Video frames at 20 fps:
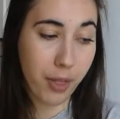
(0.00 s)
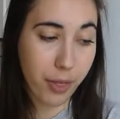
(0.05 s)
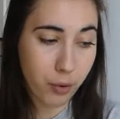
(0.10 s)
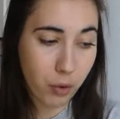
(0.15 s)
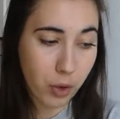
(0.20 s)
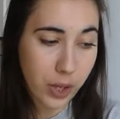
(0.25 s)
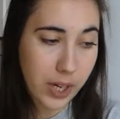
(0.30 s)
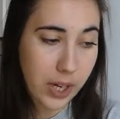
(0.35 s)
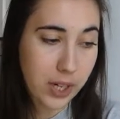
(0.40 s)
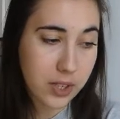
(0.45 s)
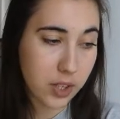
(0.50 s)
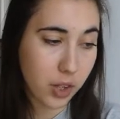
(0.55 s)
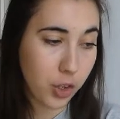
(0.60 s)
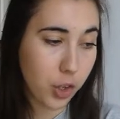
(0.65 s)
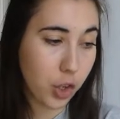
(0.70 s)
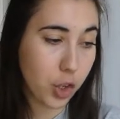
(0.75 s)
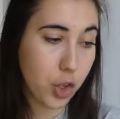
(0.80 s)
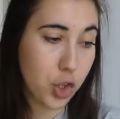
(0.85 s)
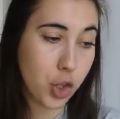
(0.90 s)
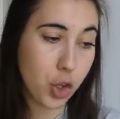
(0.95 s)
3, so you
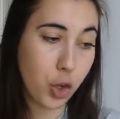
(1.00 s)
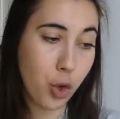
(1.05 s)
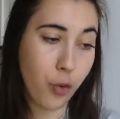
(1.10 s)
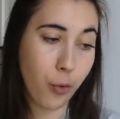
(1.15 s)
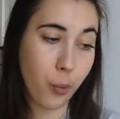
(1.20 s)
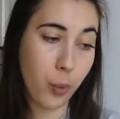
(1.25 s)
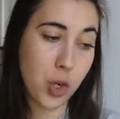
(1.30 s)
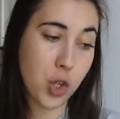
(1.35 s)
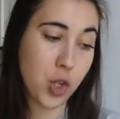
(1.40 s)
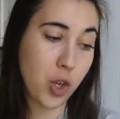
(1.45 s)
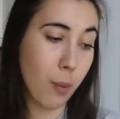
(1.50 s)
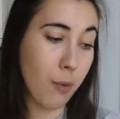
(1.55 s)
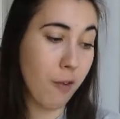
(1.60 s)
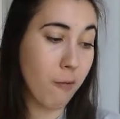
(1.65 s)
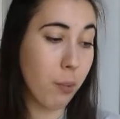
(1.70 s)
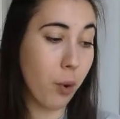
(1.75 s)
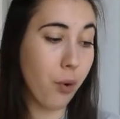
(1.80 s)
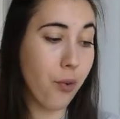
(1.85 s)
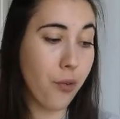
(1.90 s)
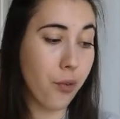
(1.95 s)
can choose which type of
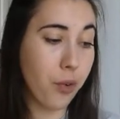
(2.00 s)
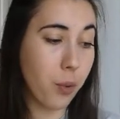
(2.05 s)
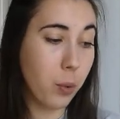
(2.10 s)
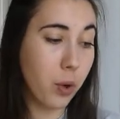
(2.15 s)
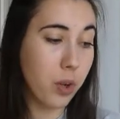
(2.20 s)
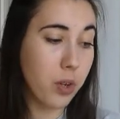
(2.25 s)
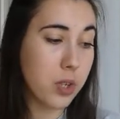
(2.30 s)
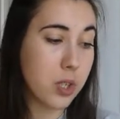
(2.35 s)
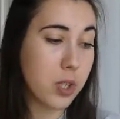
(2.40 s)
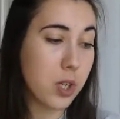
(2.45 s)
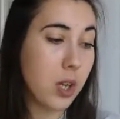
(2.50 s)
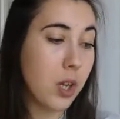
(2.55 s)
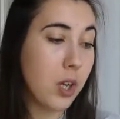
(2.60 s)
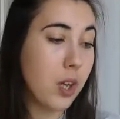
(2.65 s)
bonds you want.